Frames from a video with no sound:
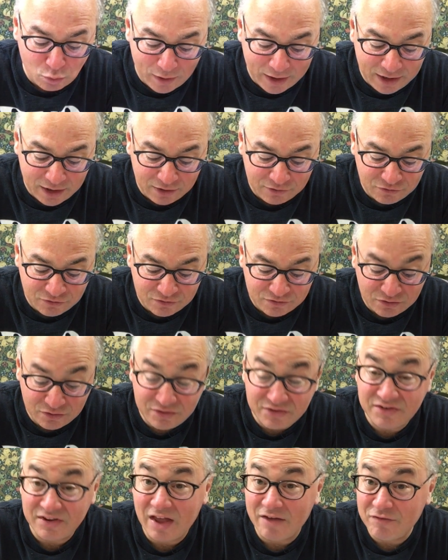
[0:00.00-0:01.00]
range to
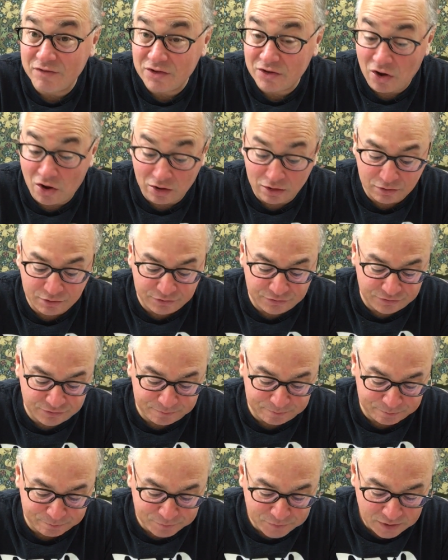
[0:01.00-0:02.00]
seven dollars?
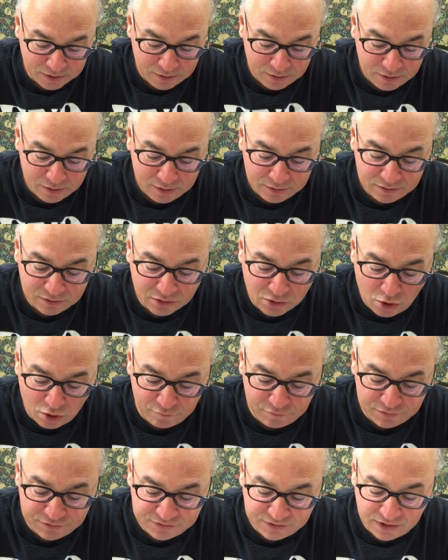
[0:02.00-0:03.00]
The
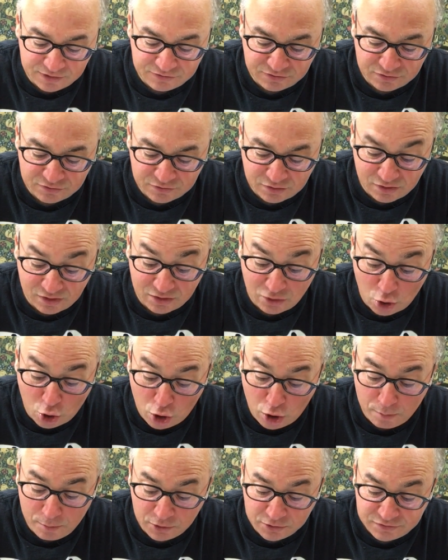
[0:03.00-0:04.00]
conversation turned
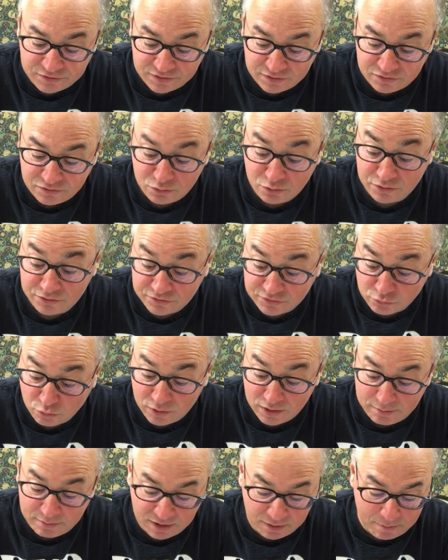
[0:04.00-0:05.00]
almost into a
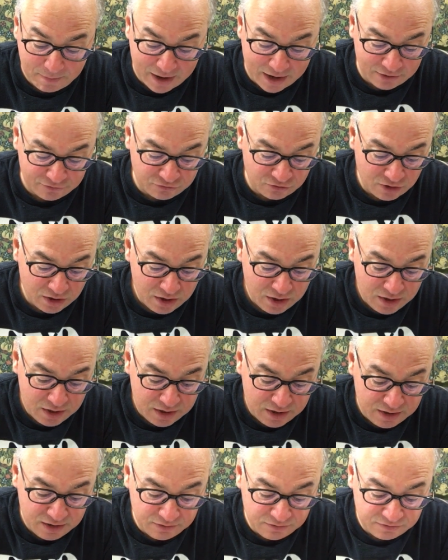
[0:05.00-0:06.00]
screaming match.
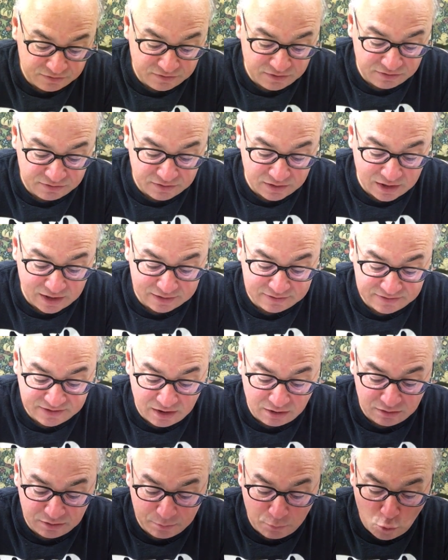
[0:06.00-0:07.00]
He insisted I
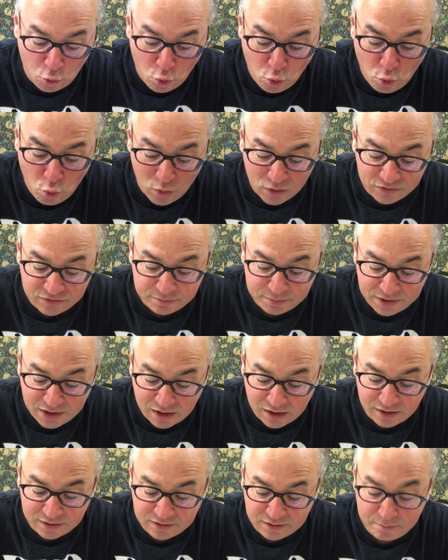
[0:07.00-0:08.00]
tell him who was
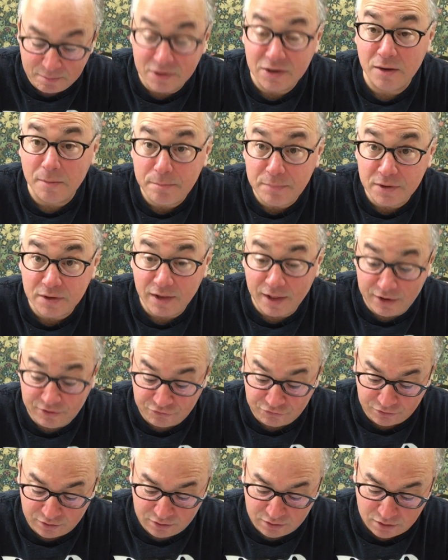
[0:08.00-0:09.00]
behind the
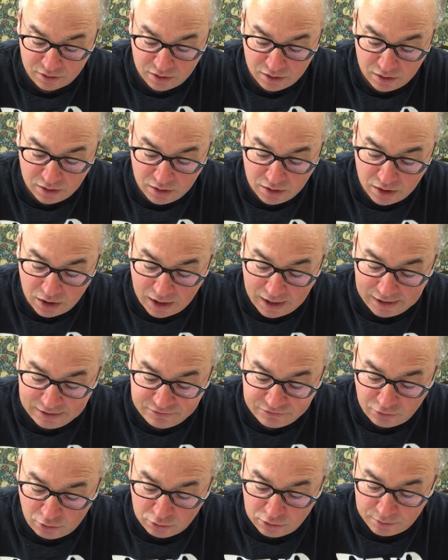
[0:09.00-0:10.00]
manipulation. I
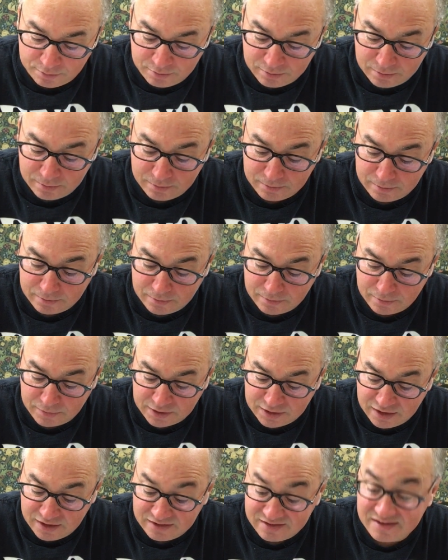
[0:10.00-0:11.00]
told him
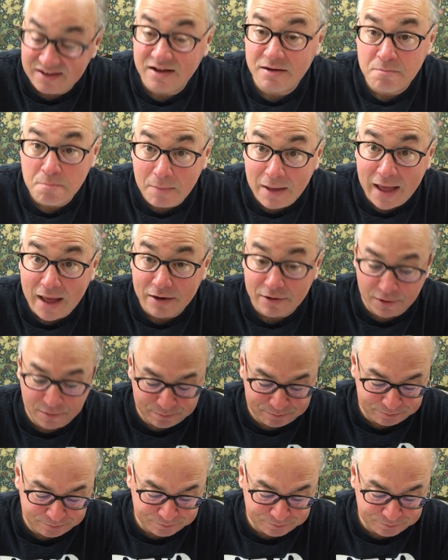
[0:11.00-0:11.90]
it didn't matter